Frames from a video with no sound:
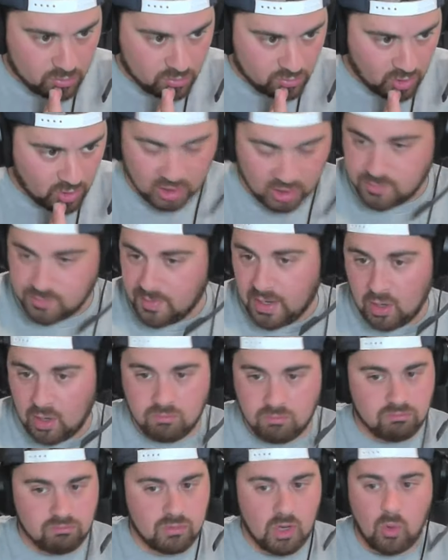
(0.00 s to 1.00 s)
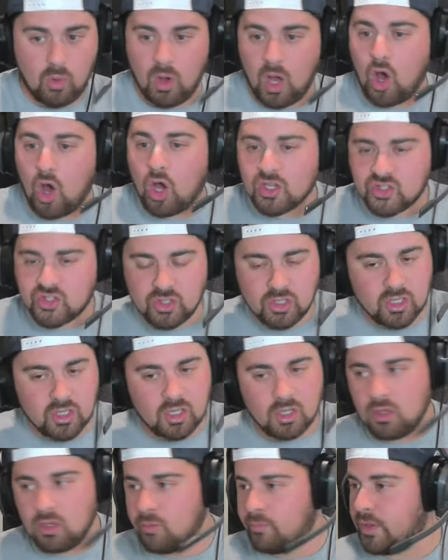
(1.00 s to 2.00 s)
Talked about Noah Ostlund
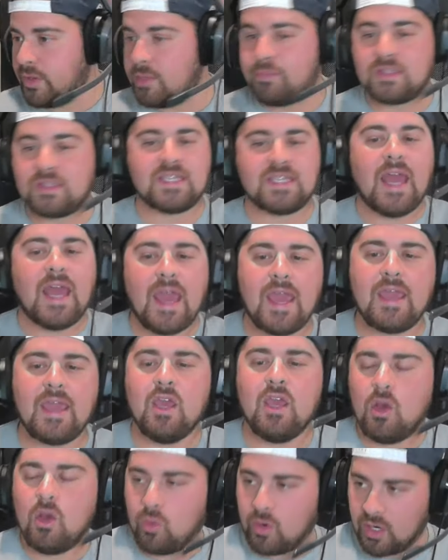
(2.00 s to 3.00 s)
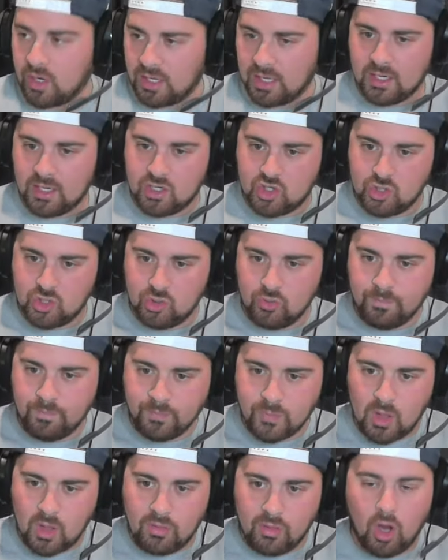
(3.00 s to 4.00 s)
a little bit, but today we're going to get into
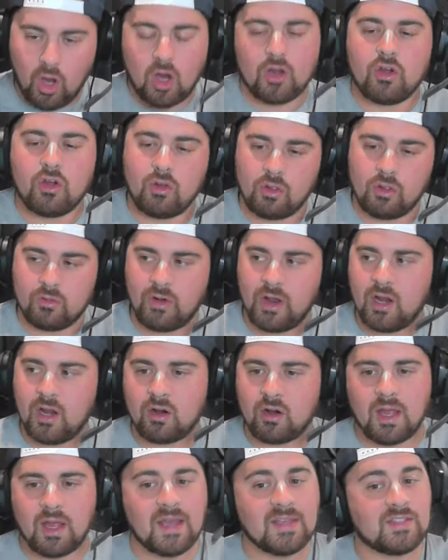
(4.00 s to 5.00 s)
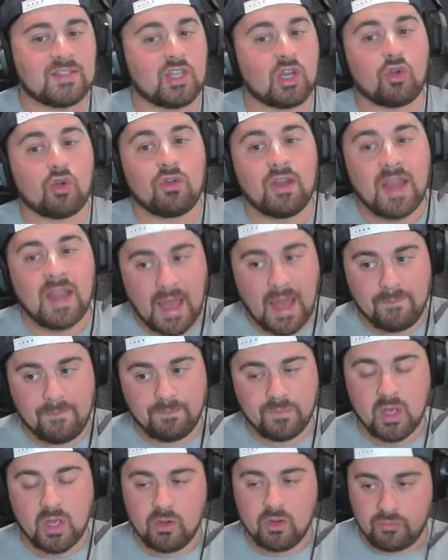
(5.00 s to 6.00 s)
the under-the-radar guys that are not
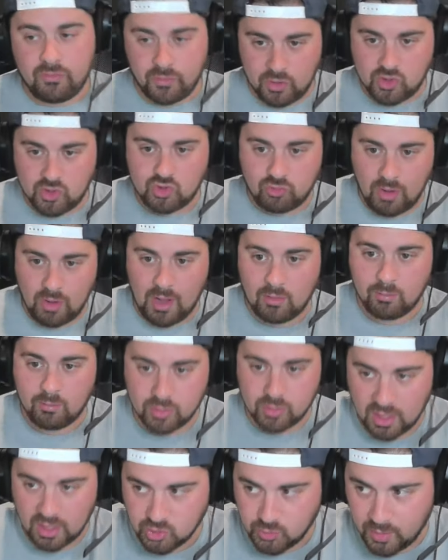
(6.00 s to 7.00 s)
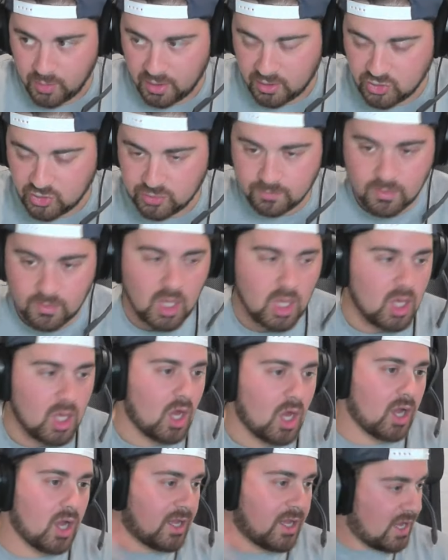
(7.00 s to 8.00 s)
first-round prospects,
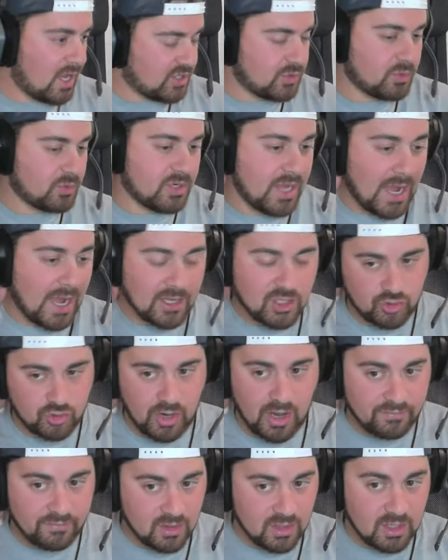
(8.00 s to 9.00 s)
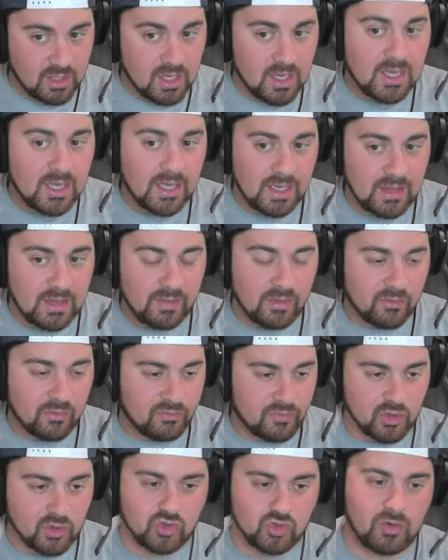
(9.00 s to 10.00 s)
guys that were not drafted in the
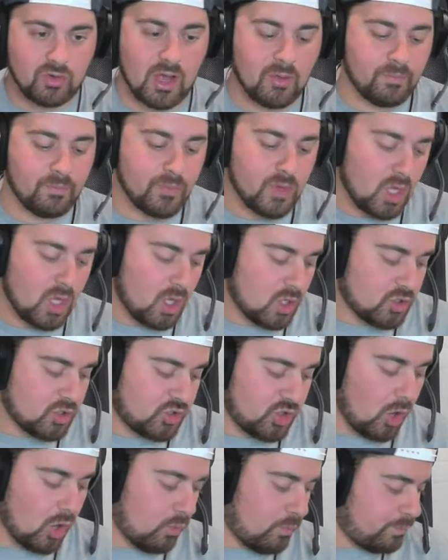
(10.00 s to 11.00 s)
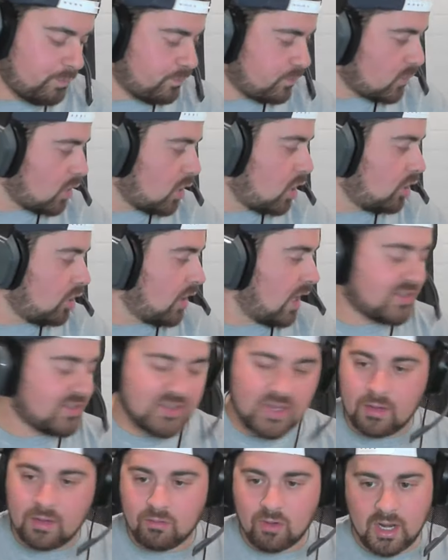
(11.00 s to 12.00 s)
first round. So let's
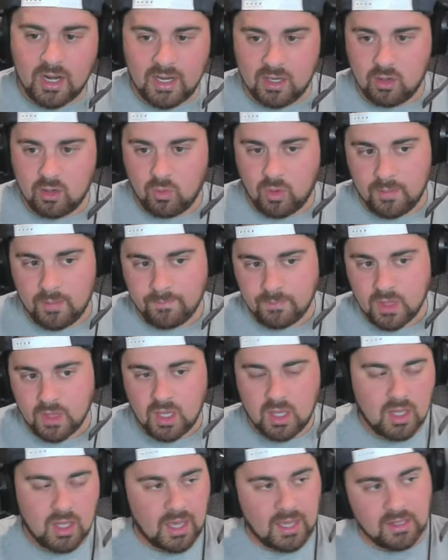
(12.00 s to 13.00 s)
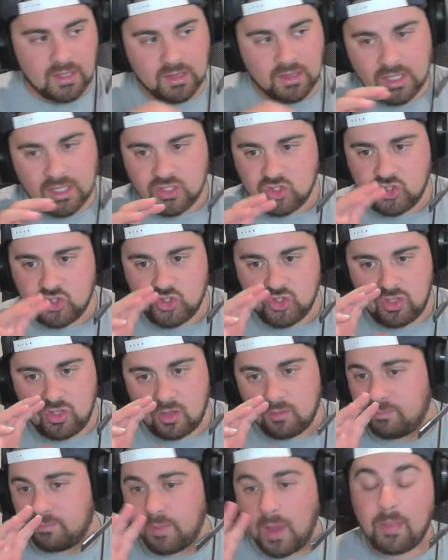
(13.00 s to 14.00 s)
get right into it, and let's,
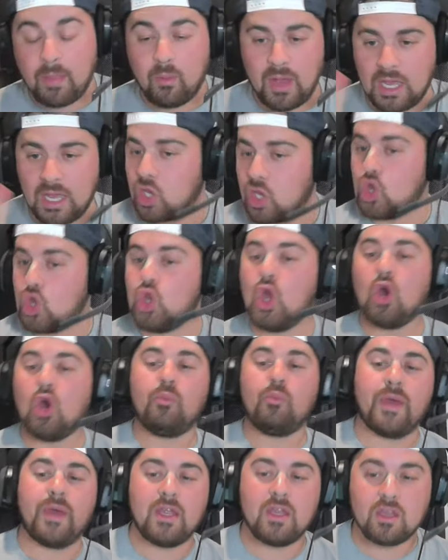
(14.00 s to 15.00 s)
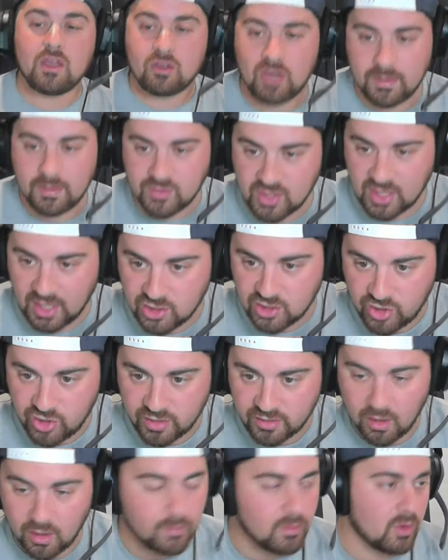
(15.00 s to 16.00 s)
by the way, no Peyton Krebs
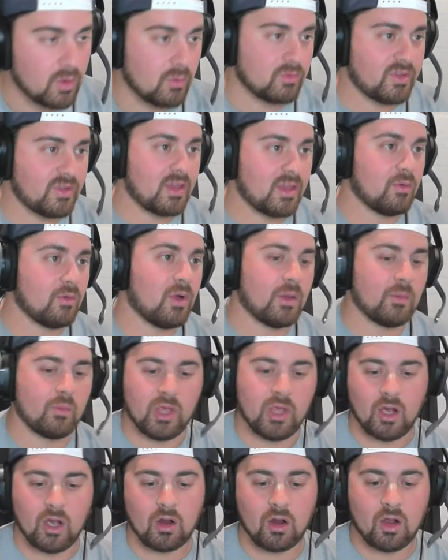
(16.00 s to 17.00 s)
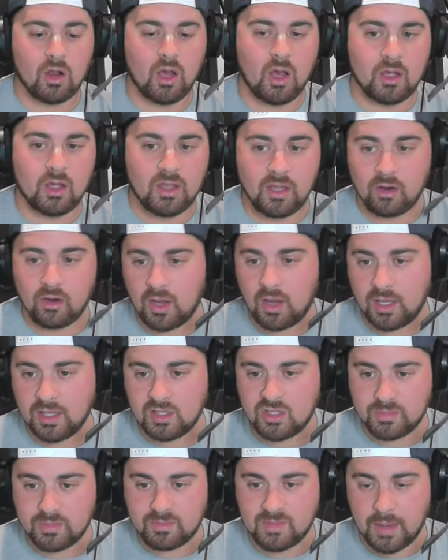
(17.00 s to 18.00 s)
contract to update you on. We are here
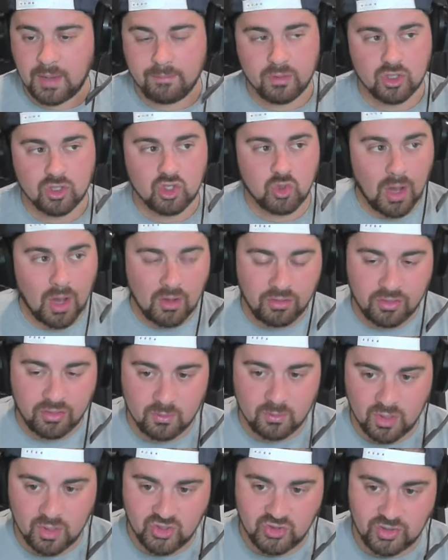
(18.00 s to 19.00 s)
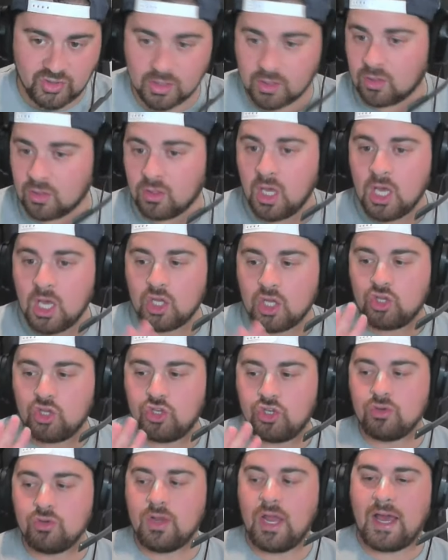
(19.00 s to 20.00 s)
on September 12th, and we still
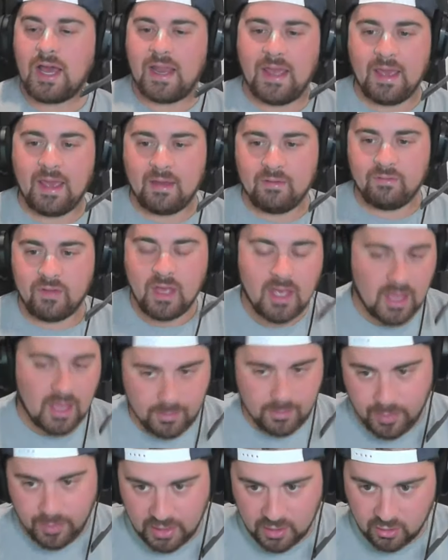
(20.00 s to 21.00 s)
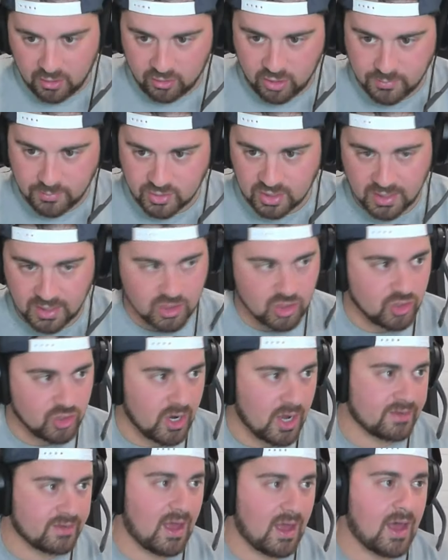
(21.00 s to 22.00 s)
do not have a Peyton Krebs
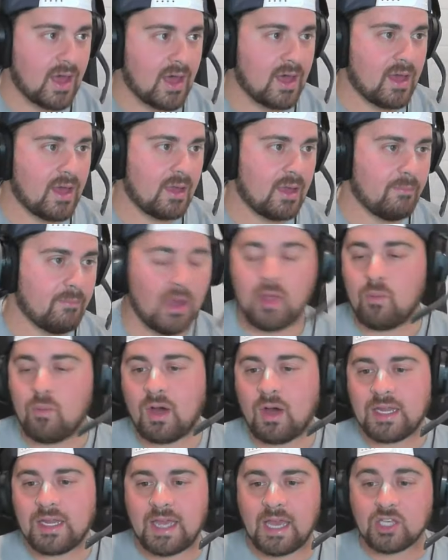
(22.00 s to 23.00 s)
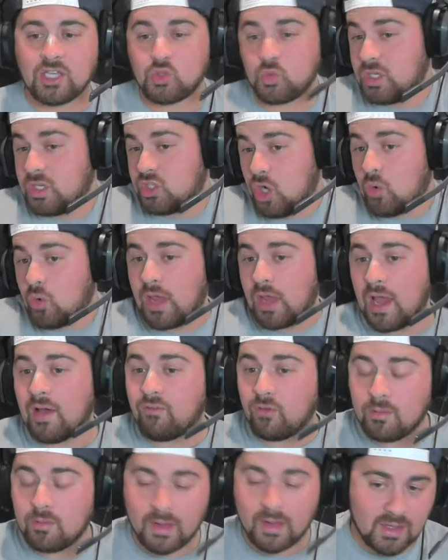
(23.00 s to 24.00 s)
contract. I might want to guess we don't
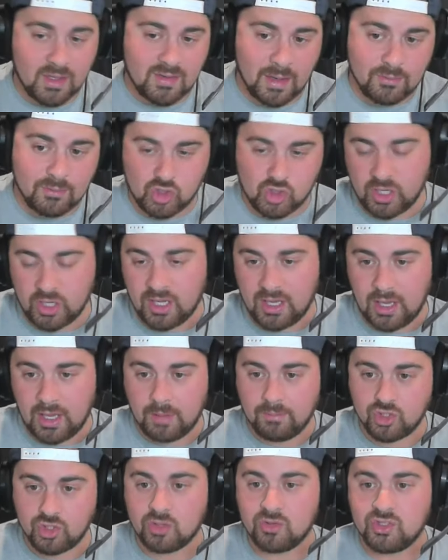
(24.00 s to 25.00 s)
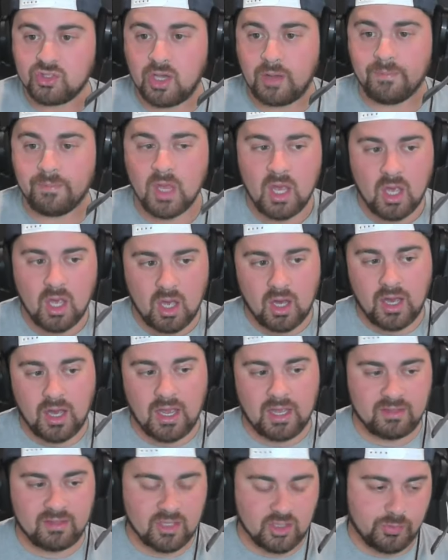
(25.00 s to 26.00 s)
have one by the time training camp shows up
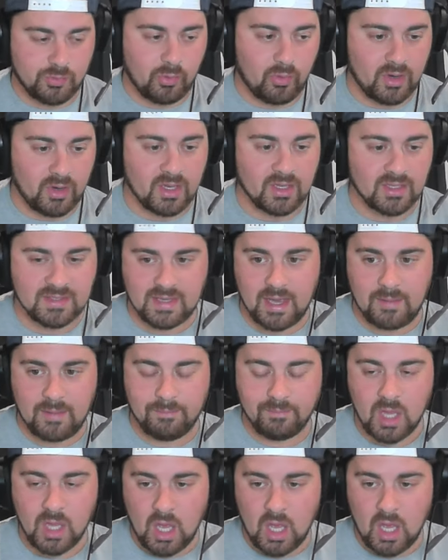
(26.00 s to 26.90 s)
at this point in time.